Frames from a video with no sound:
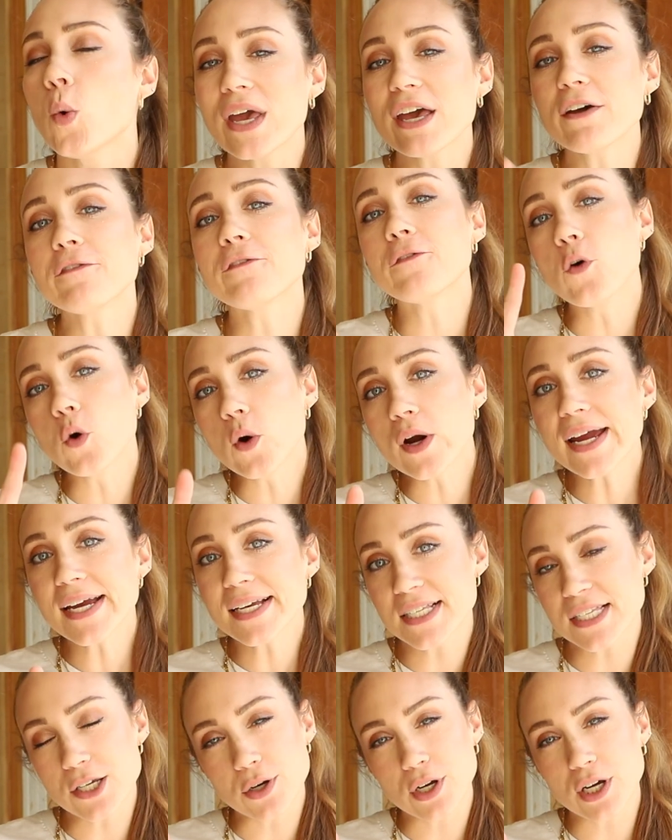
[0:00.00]
we have four
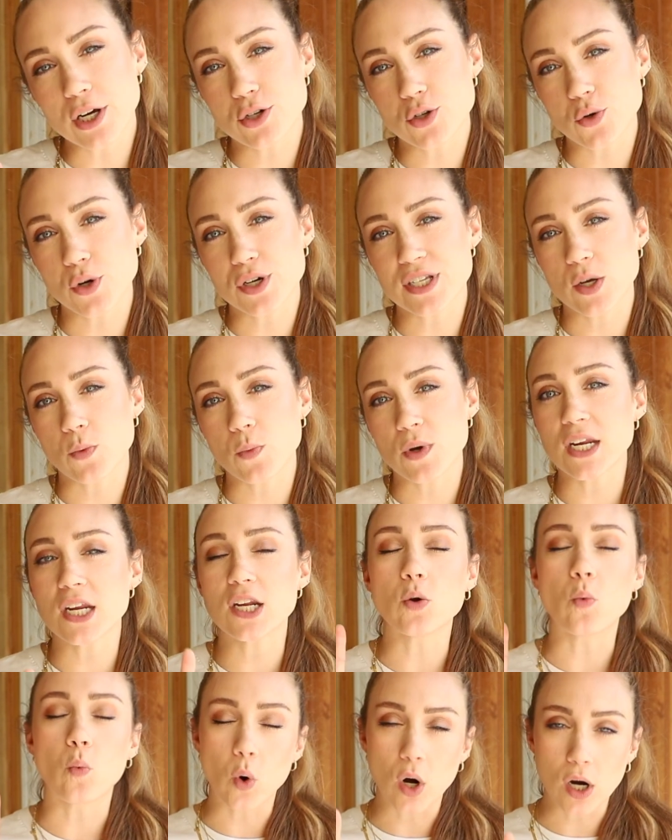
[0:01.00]
exterior doors that we
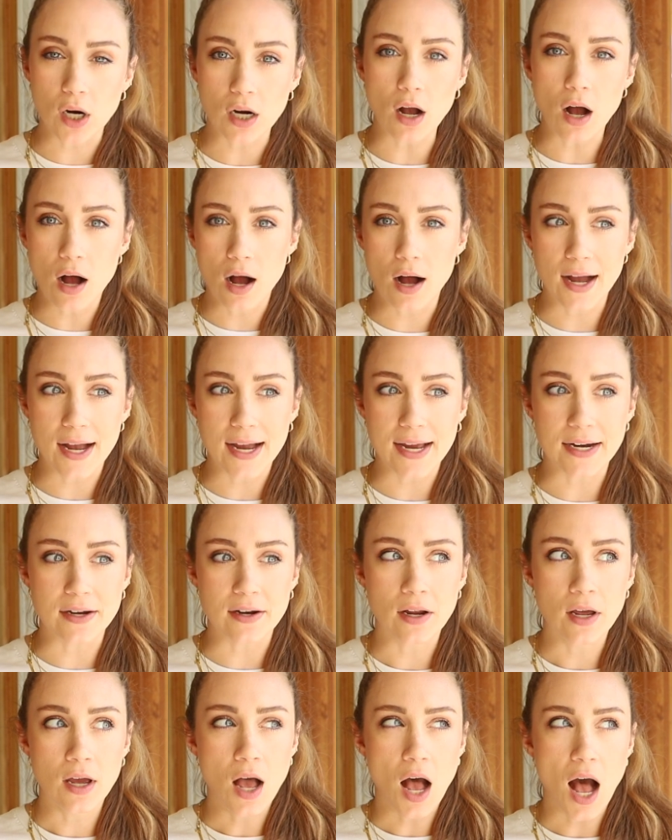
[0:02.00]
need to work
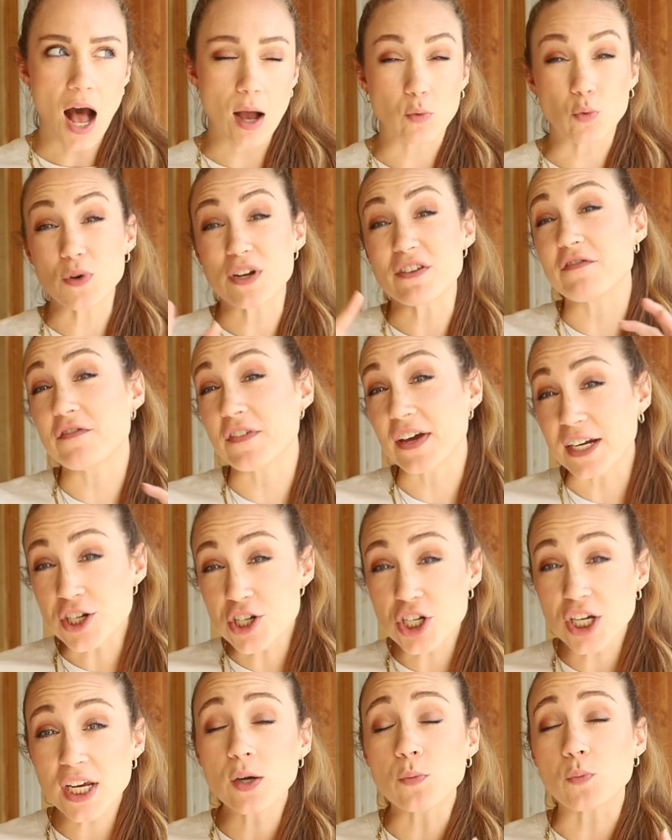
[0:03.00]
on uh,
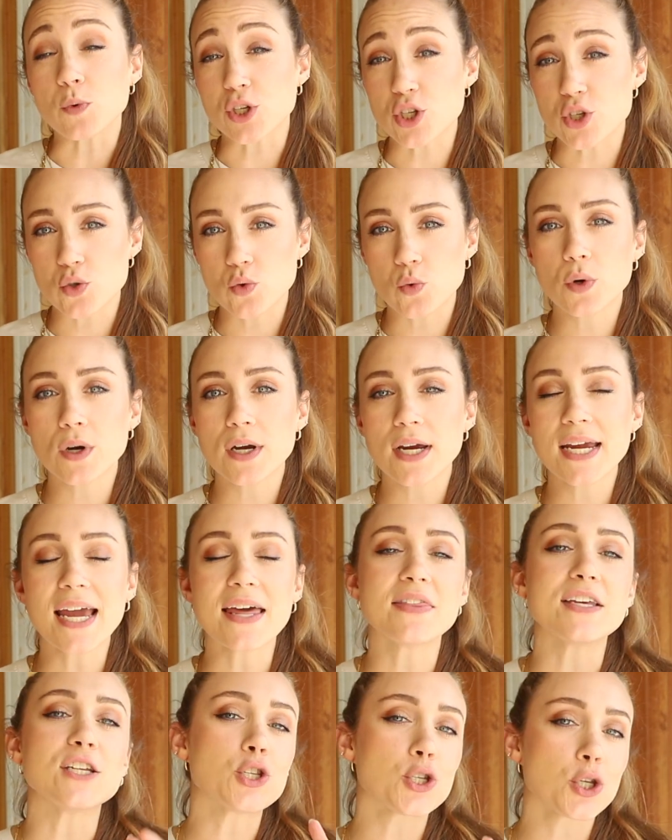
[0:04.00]
refinishing and restoring,
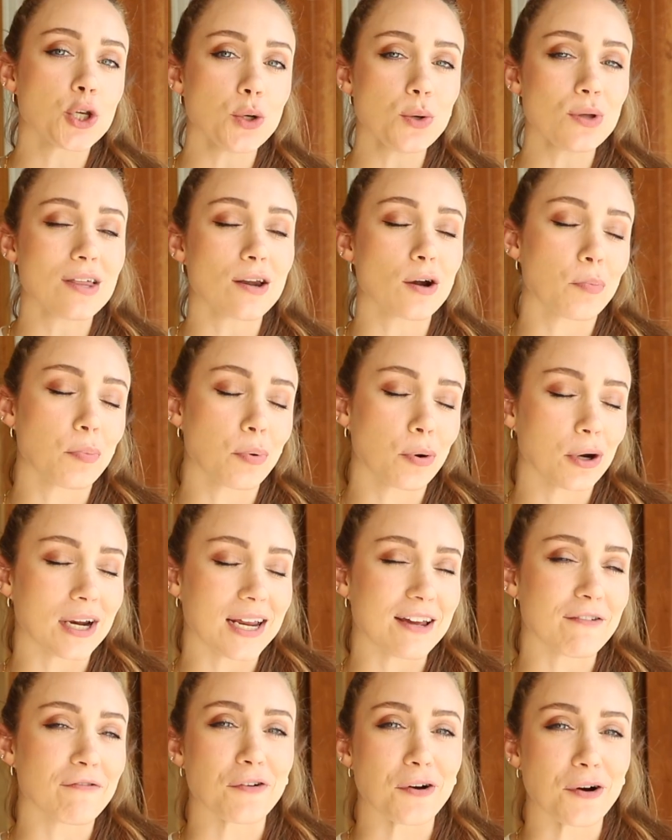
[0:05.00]
and then two that are
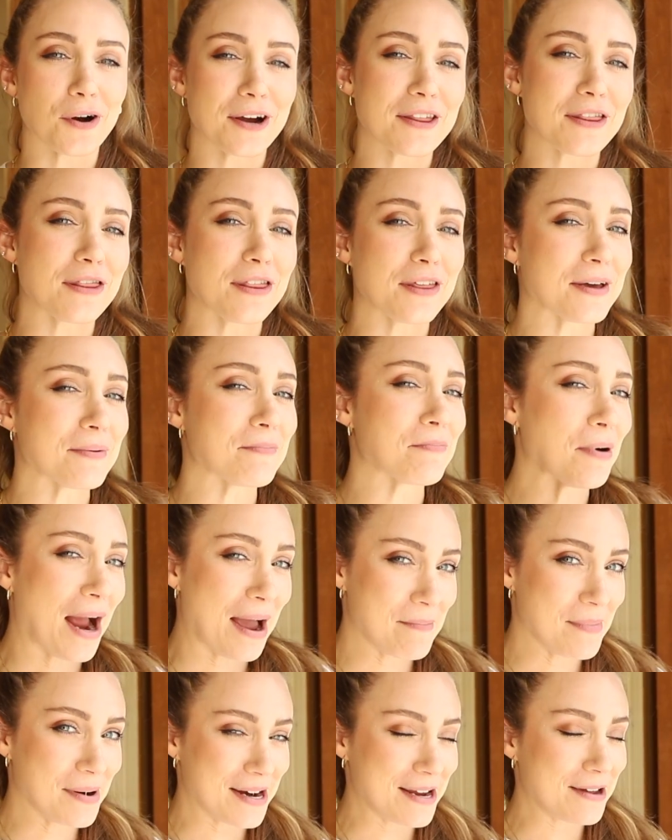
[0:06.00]
pretty for the
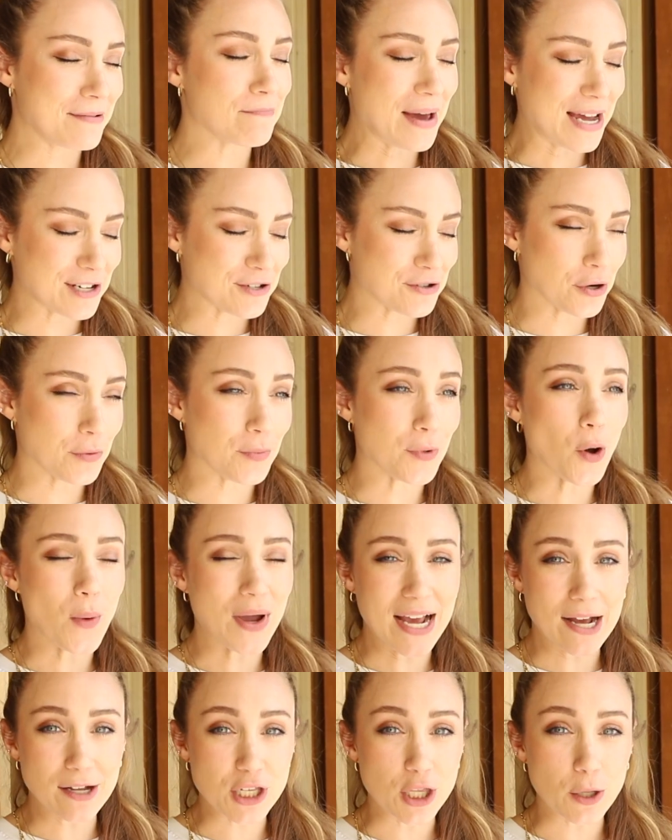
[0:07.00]
primary bedroom
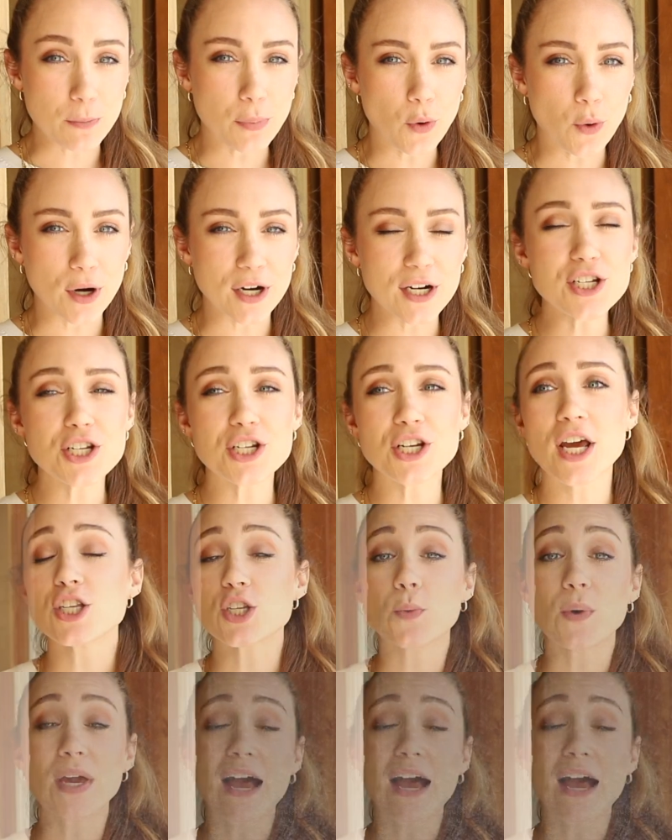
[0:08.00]
going out to the porch. So we